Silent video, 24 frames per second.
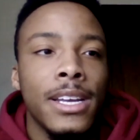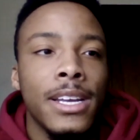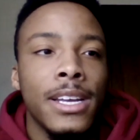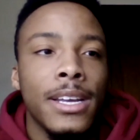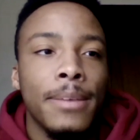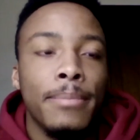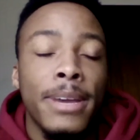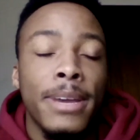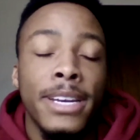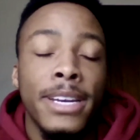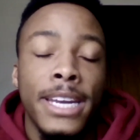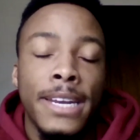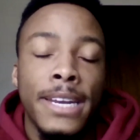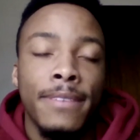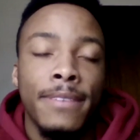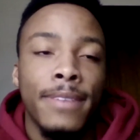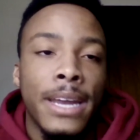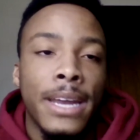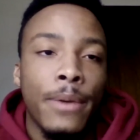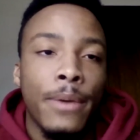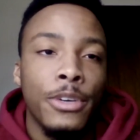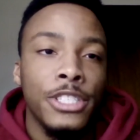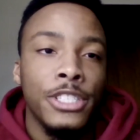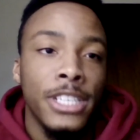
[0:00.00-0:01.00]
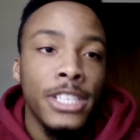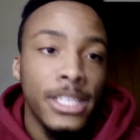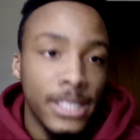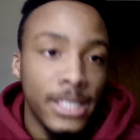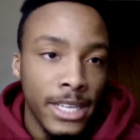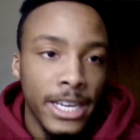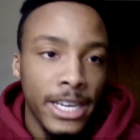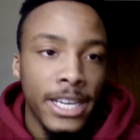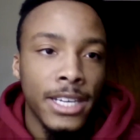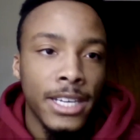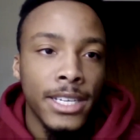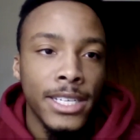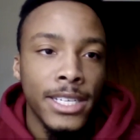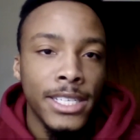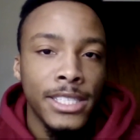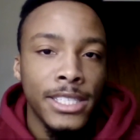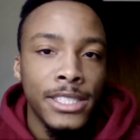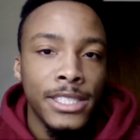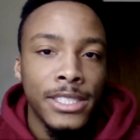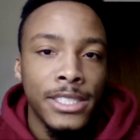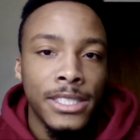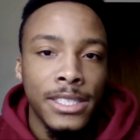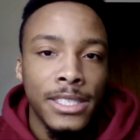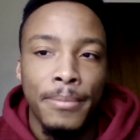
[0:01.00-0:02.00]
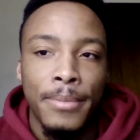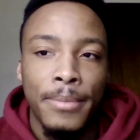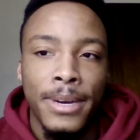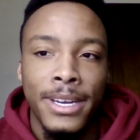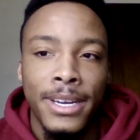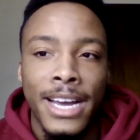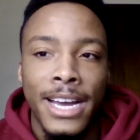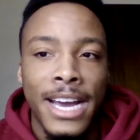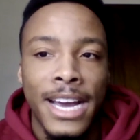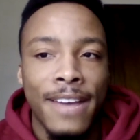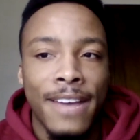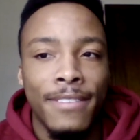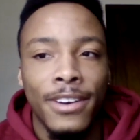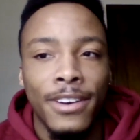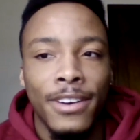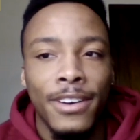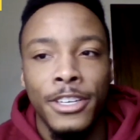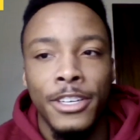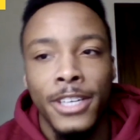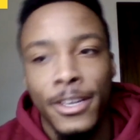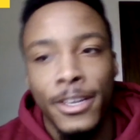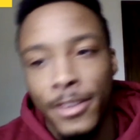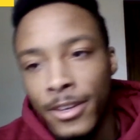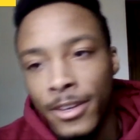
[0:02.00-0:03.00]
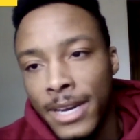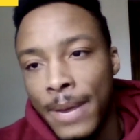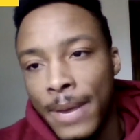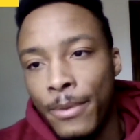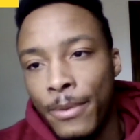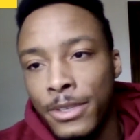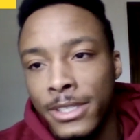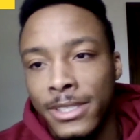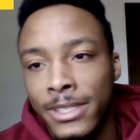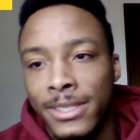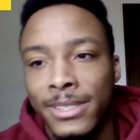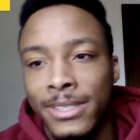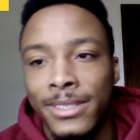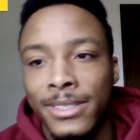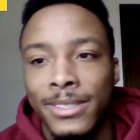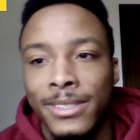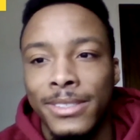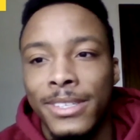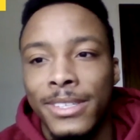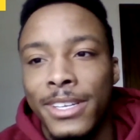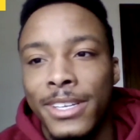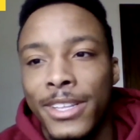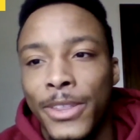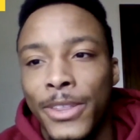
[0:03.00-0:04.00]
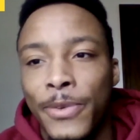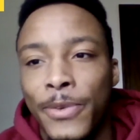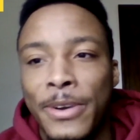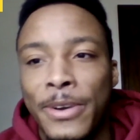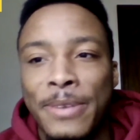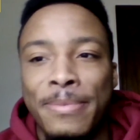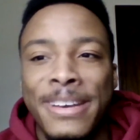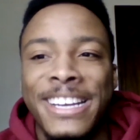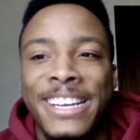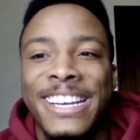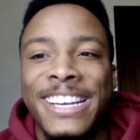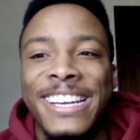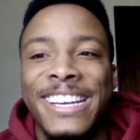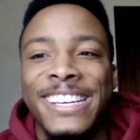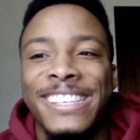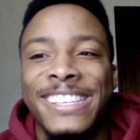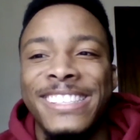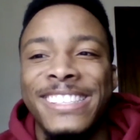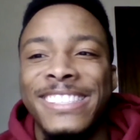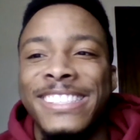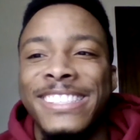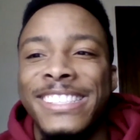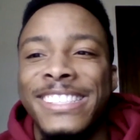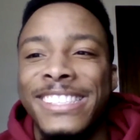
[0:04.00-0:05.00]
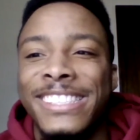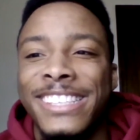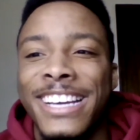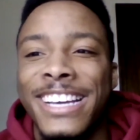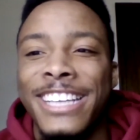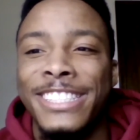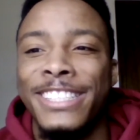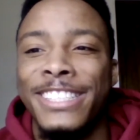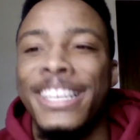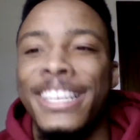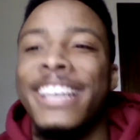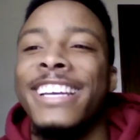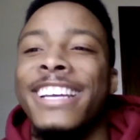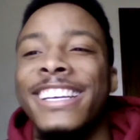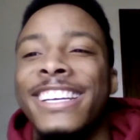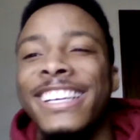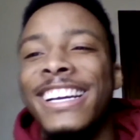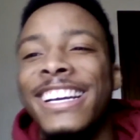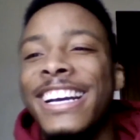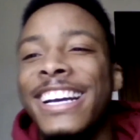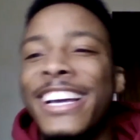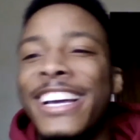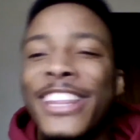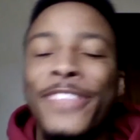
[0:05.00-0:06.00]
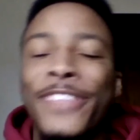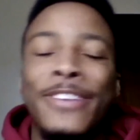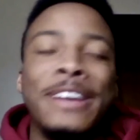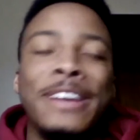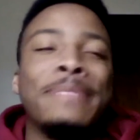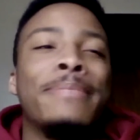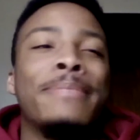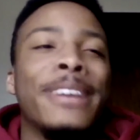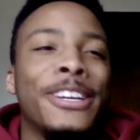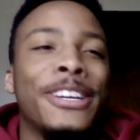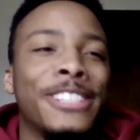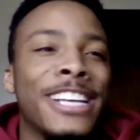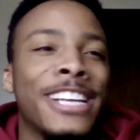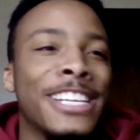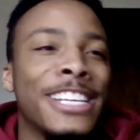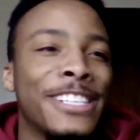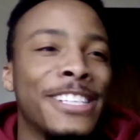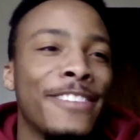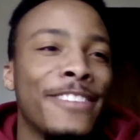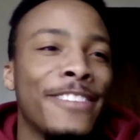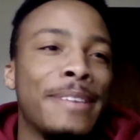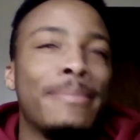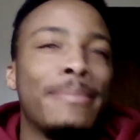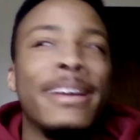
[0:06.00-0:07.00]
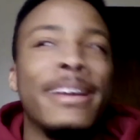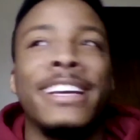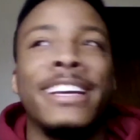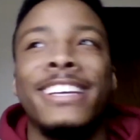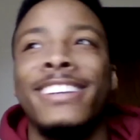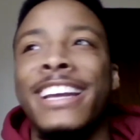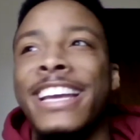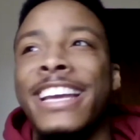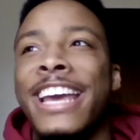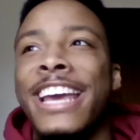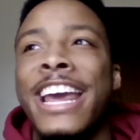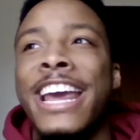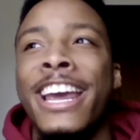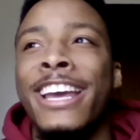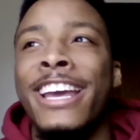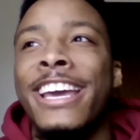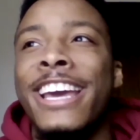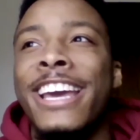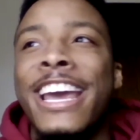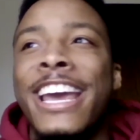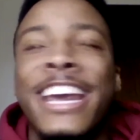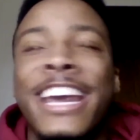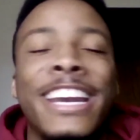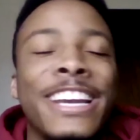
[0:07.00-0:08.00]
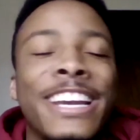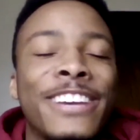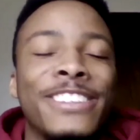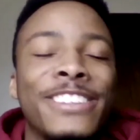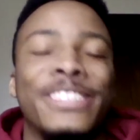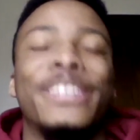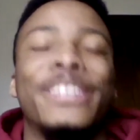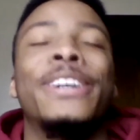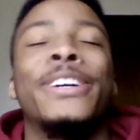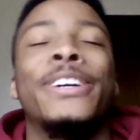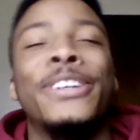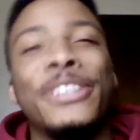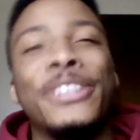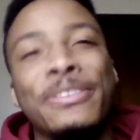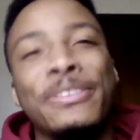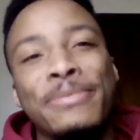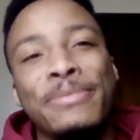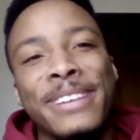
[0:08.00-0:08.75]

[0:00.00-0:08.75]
My native language is English, but I've learned other languages throughout my years as as if I'm like 80 years old.